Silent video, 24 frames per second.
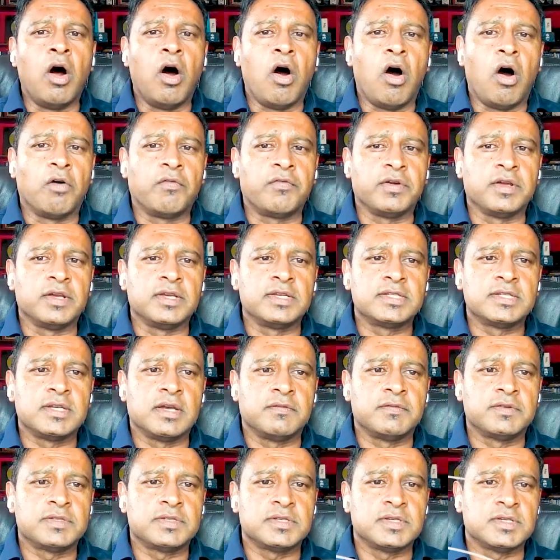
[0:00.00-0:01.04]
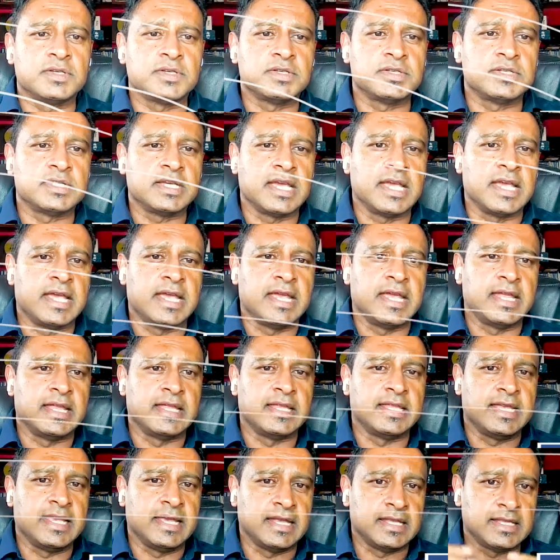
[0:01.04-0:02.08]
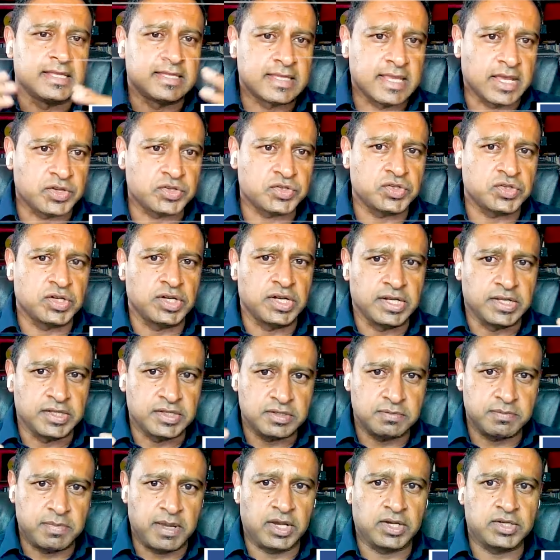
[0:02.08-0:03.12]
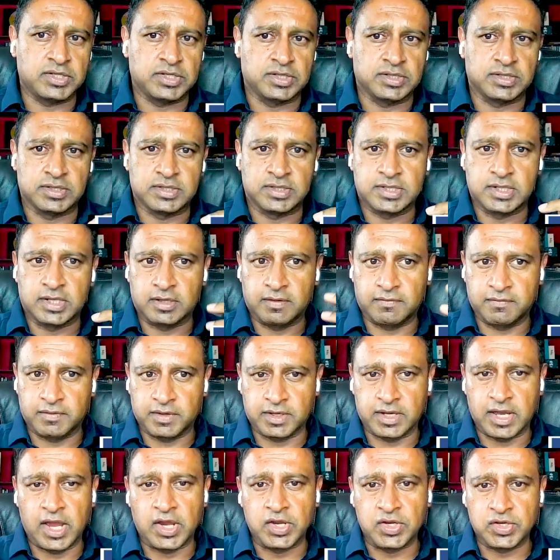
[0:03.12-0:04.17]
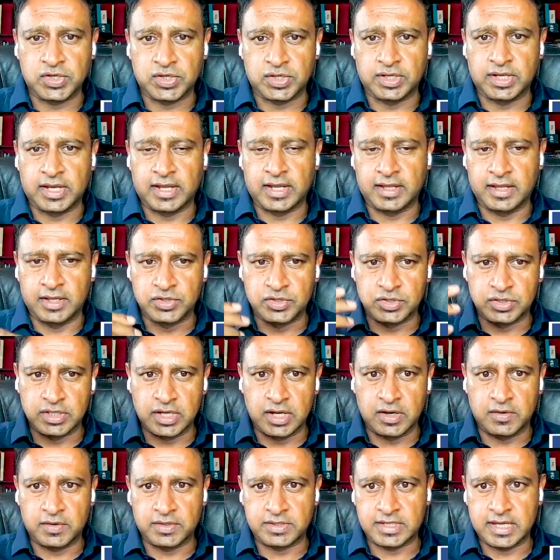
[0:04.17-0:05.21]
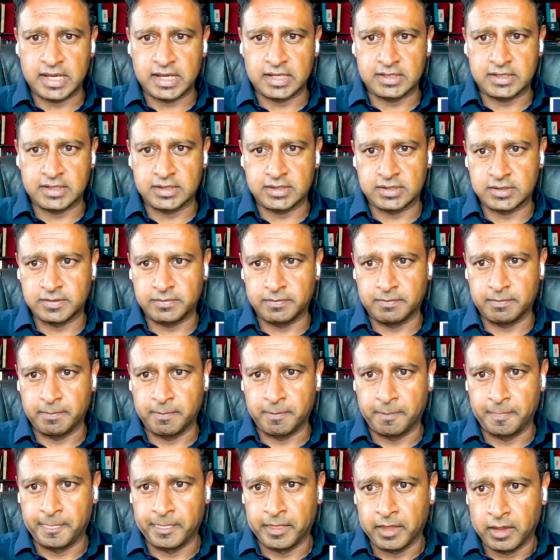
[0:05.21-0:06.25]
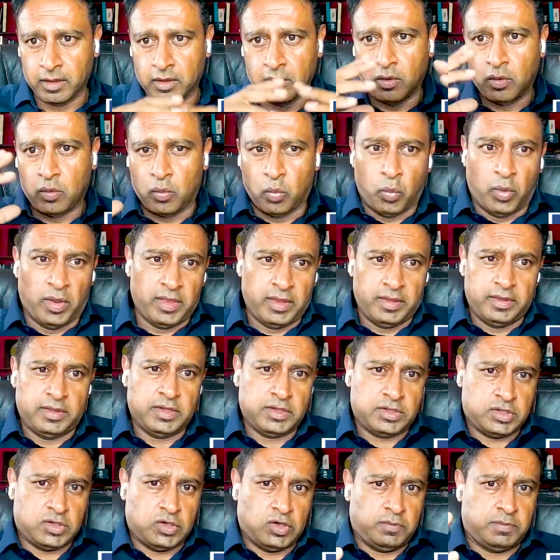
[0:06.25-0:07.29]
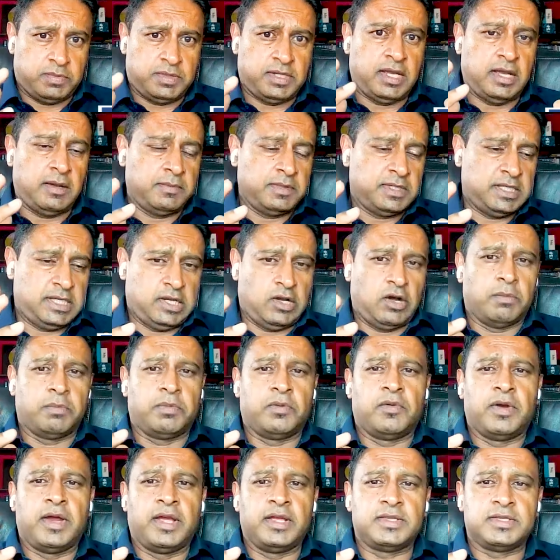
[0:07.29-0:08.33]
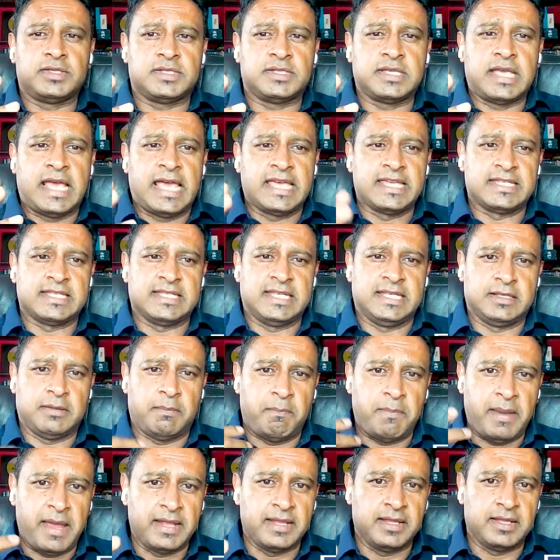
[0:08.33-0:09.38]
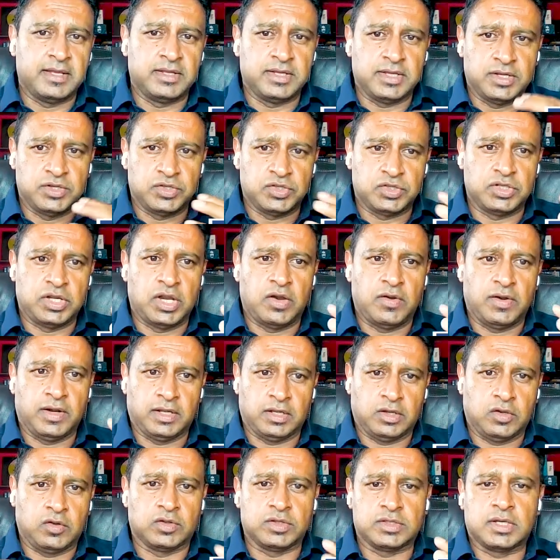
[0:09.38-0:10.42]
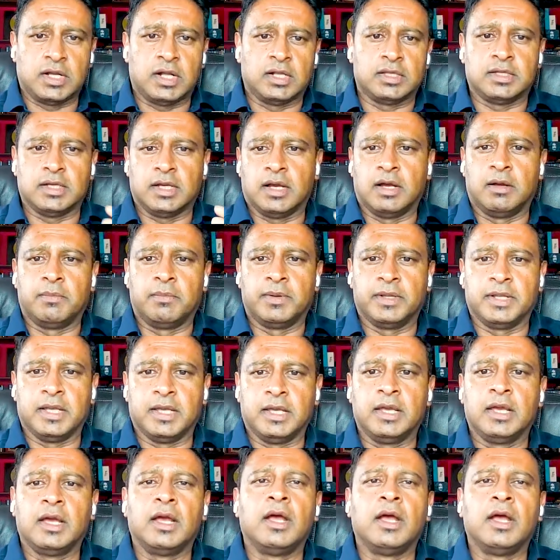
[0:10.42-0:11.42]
offering services in the industrial inspection, certification, and engineering sectors. Within this group, DMT operates as an independent engineering and consulting company